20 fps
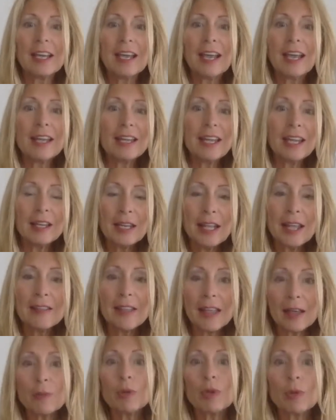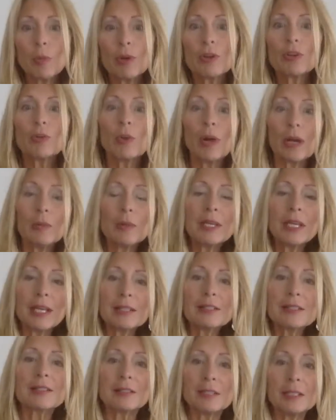And then we wonder why we
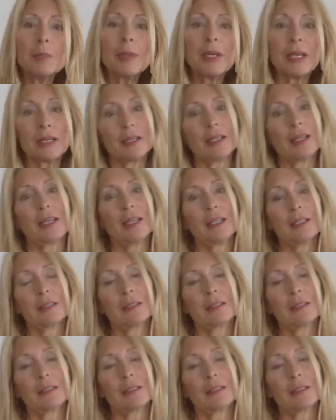can't sleep at night.